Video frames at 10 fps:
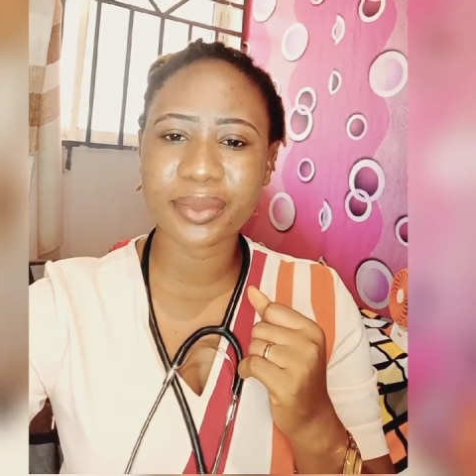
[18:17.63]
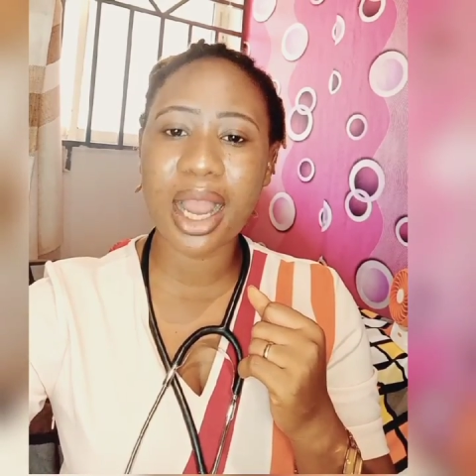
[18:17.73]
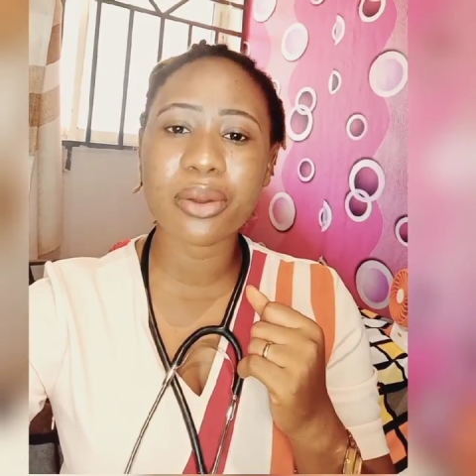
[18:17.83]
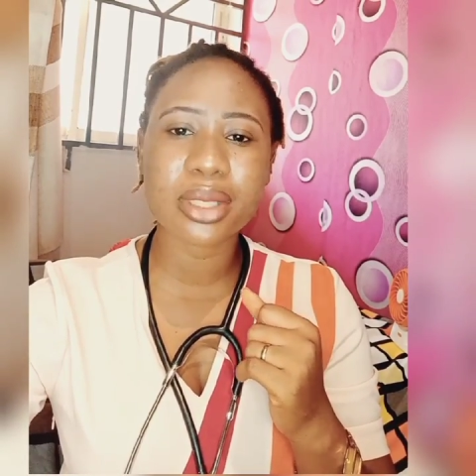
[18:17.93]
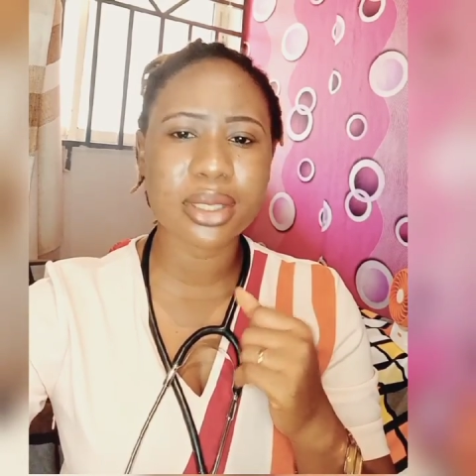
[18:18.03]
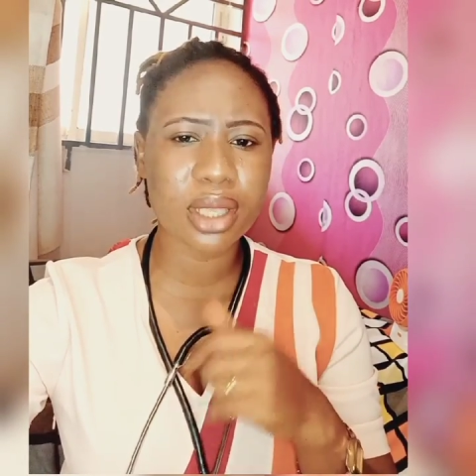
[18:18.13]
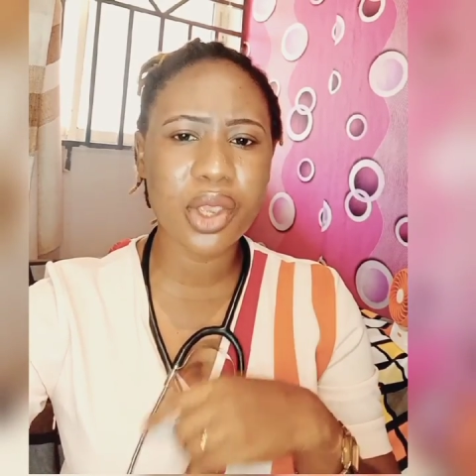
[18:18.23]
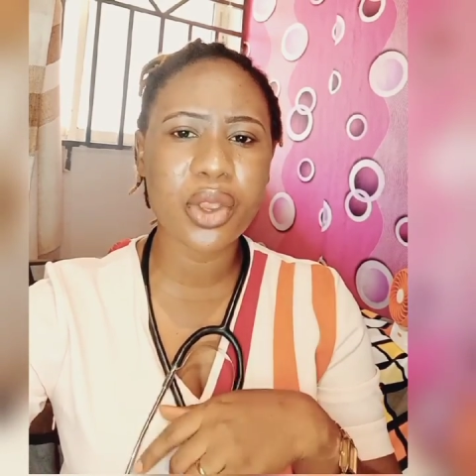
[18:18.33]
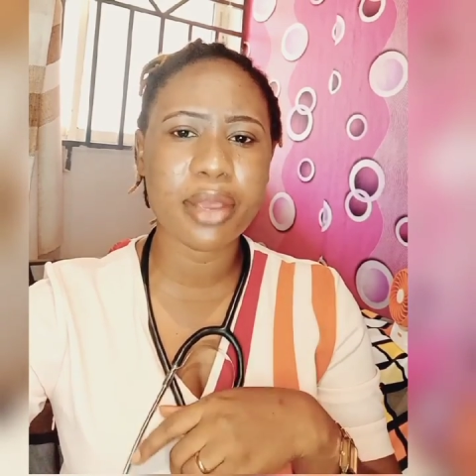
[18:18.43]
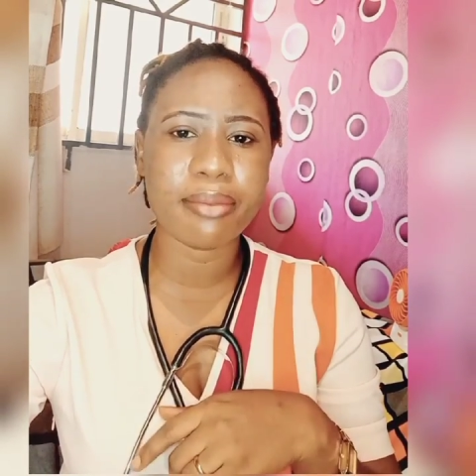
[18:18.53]
I'll see
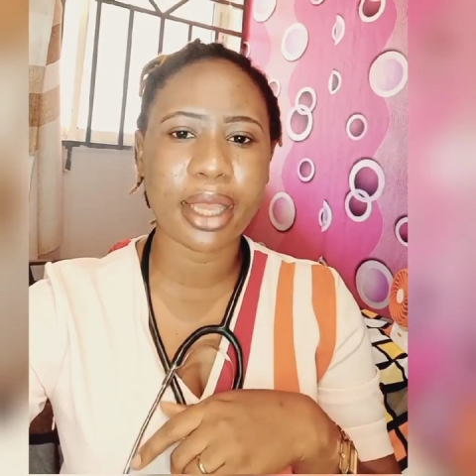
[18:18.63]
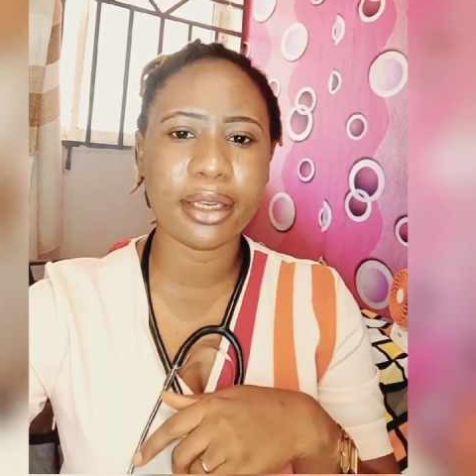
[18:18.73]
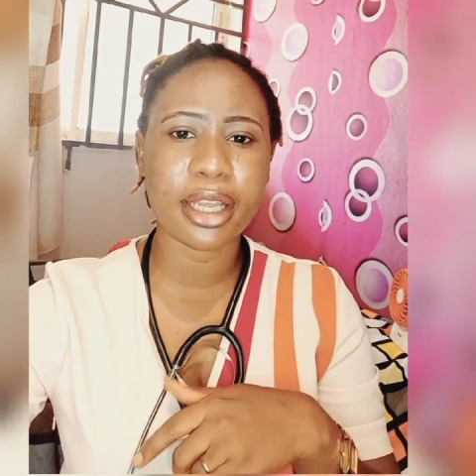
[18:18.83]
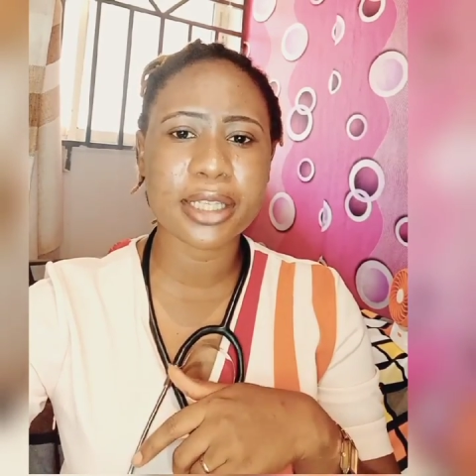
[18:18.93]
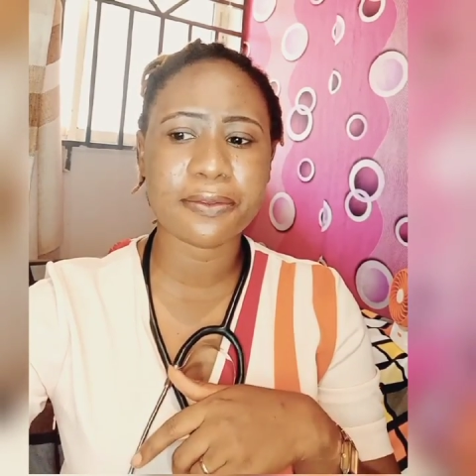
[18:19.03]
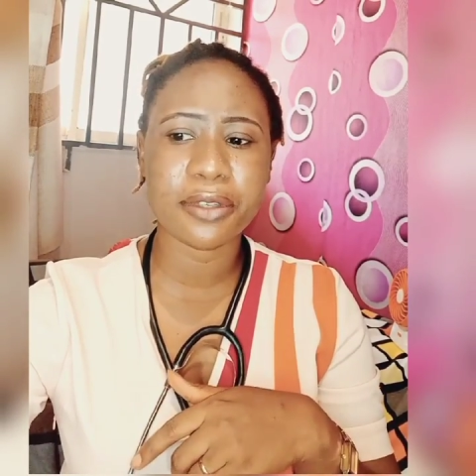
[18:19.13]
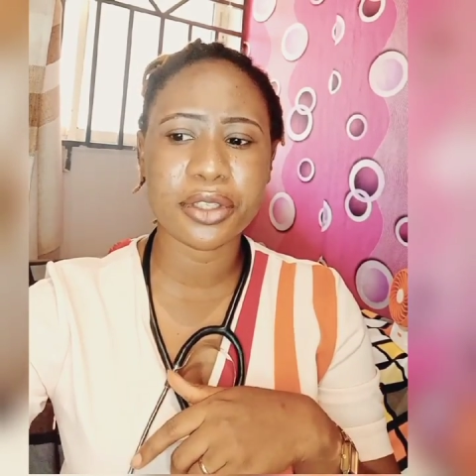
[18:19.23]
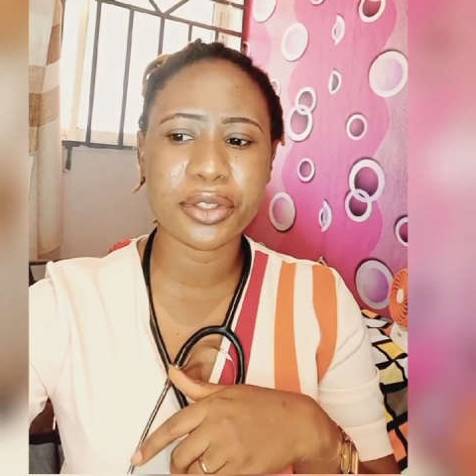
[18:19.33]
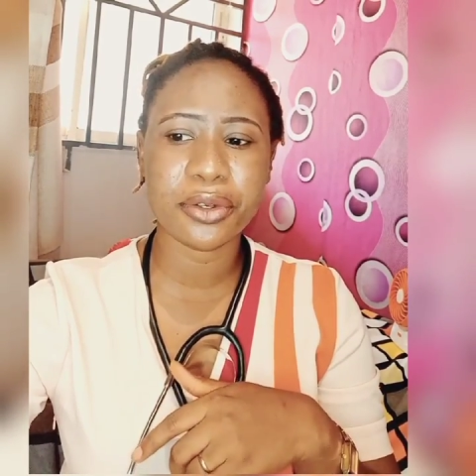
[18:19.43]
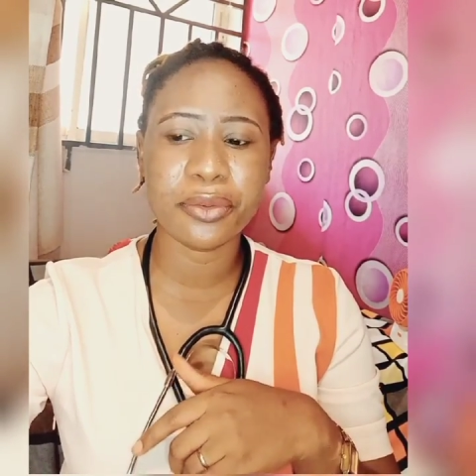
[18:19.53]
you in my next
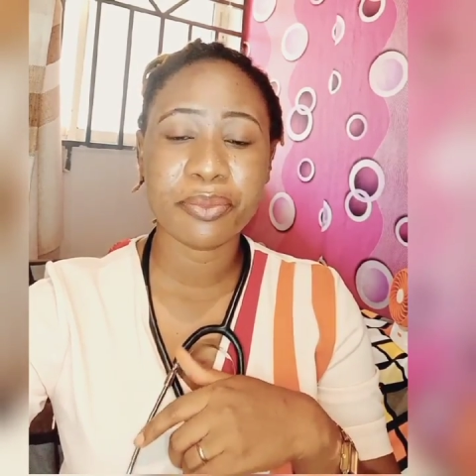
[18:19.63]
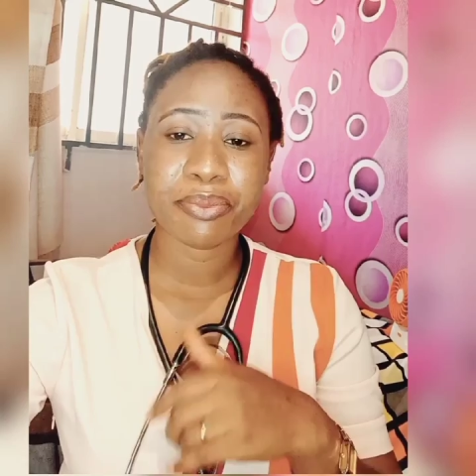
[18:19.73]
video.